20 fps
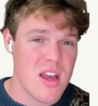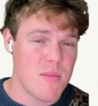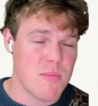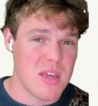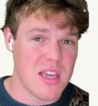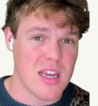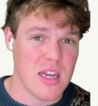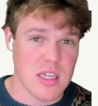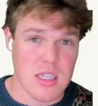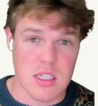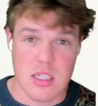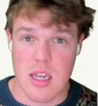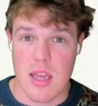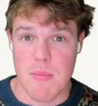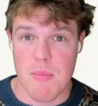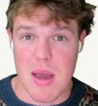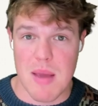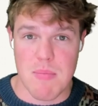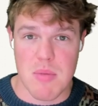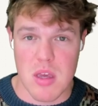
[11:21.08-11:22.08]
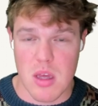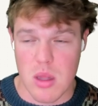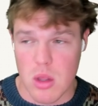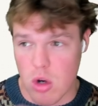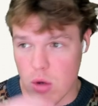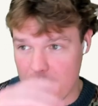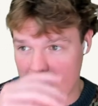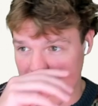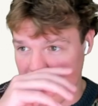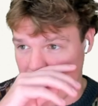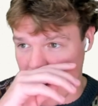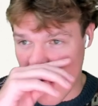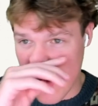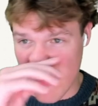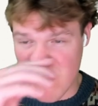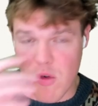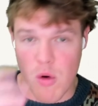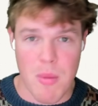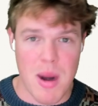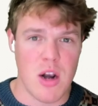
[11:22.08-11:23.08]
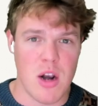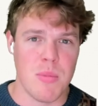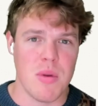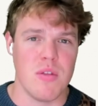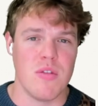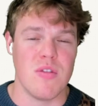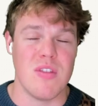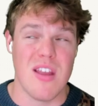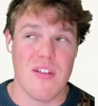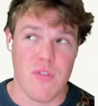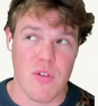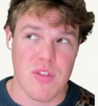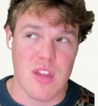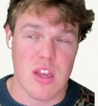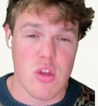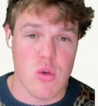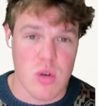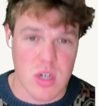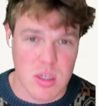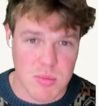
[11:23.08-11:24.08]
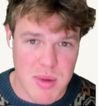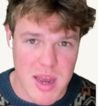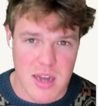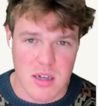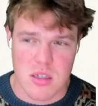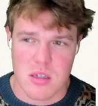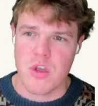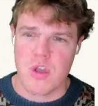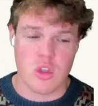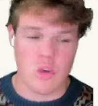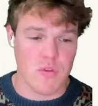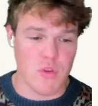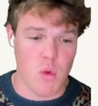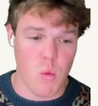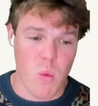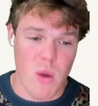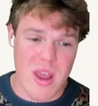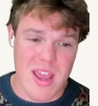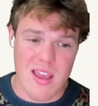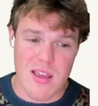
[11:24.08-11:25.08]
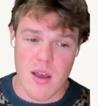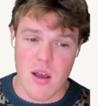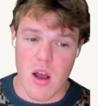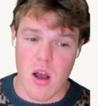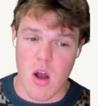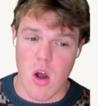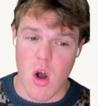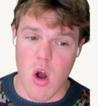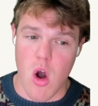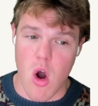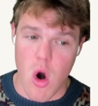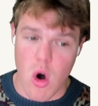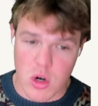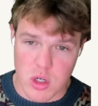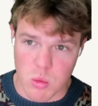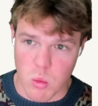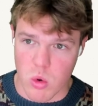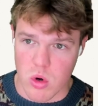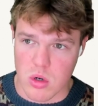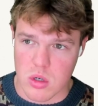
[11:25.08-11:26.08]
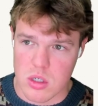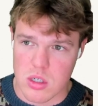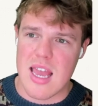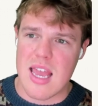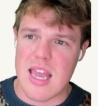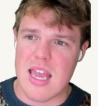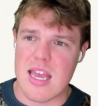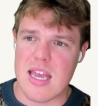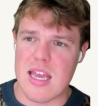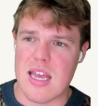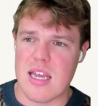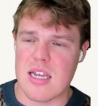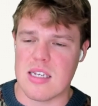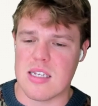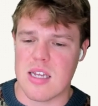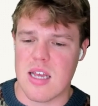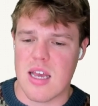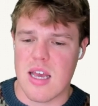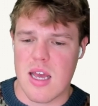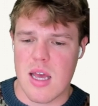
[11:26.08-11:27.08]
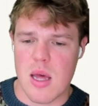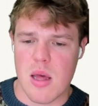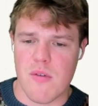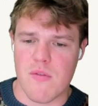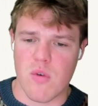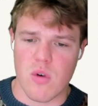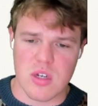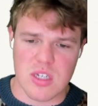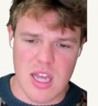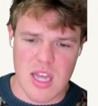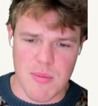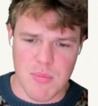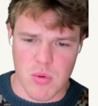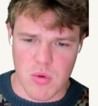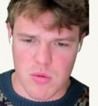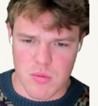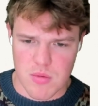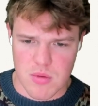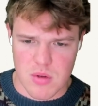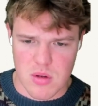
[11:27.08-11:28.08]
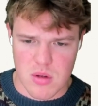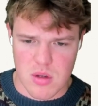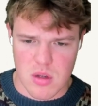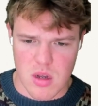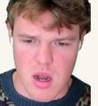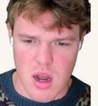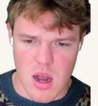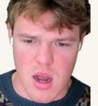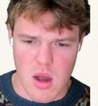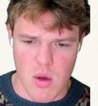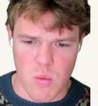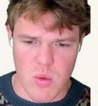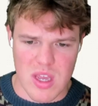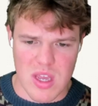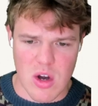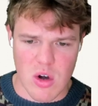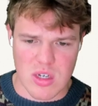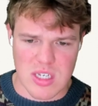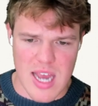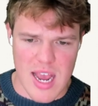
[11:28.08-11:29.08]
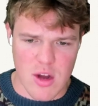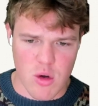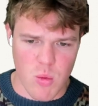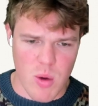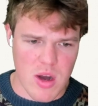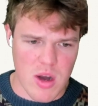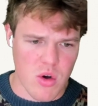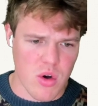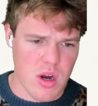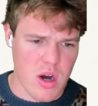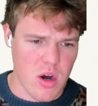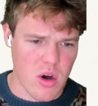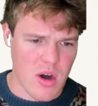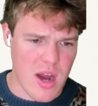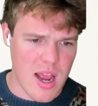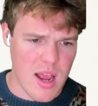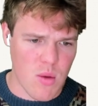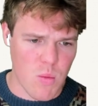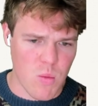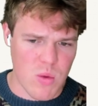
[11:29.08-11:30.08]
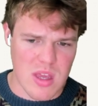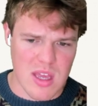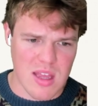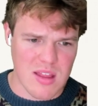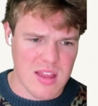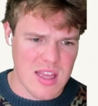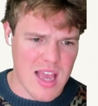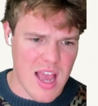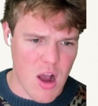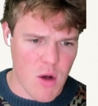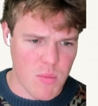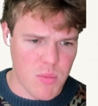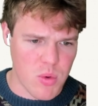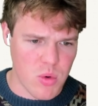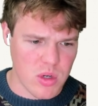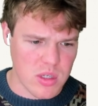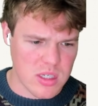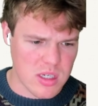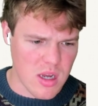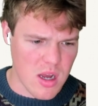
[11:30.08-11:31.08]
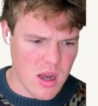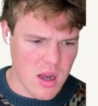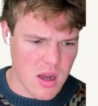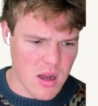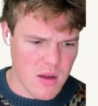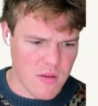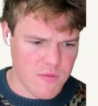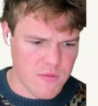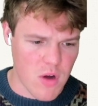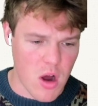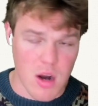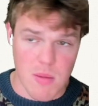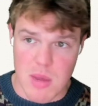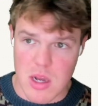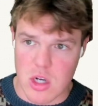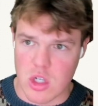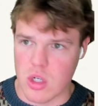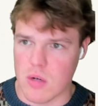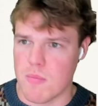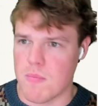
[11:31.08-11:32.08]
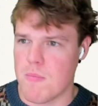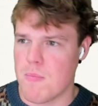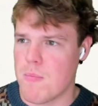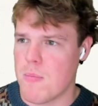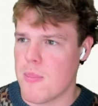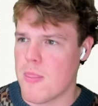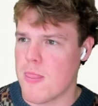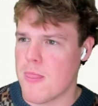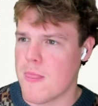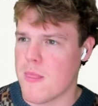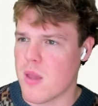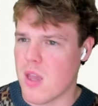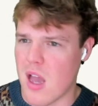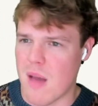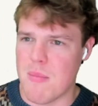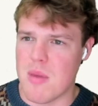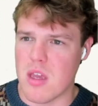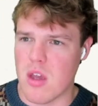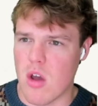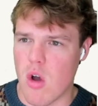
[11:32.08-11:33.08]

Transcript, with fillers: because it might be a little bit uh, formatted a bit different than you expect. So for the way ours works is, for example, uh, we get our tag creator here and we get the output of automation. Coming